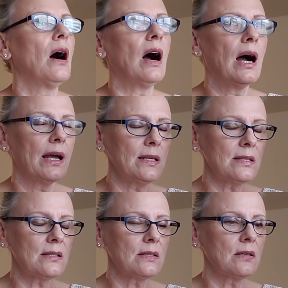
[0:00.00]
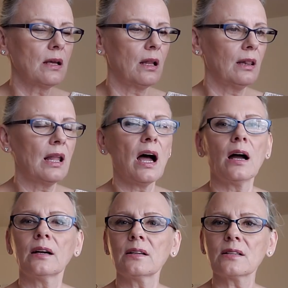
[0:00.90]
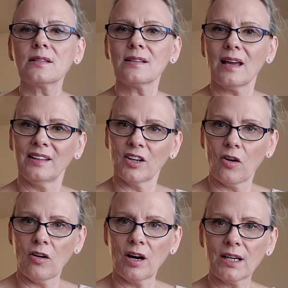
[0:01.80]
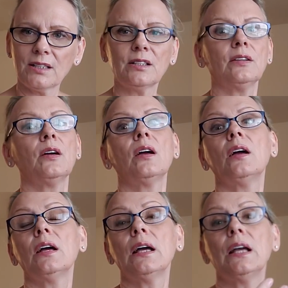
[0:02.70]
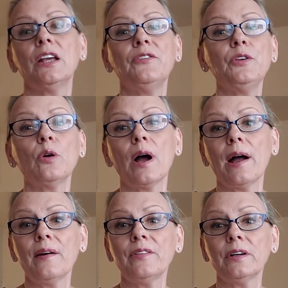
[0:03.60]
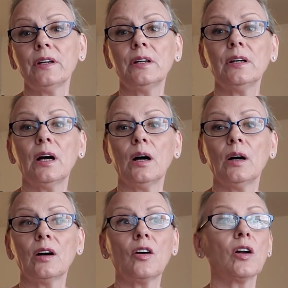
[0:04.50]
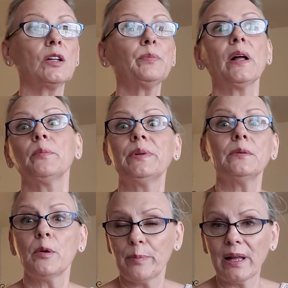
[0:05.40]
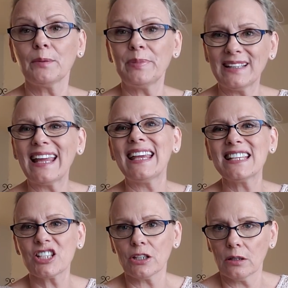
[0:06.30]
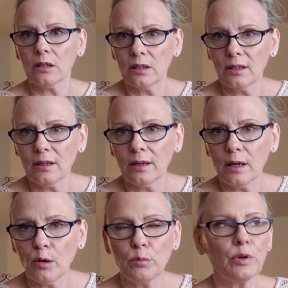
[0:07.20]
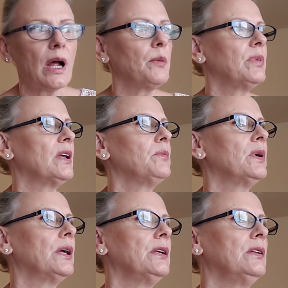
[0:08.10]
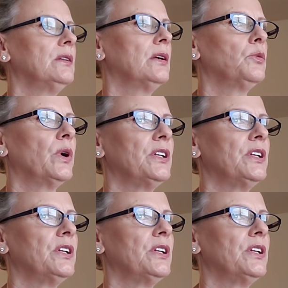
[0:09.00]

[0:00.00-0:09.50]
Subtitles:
eyes, lungs, and heart, if you have a heart palpitation problem in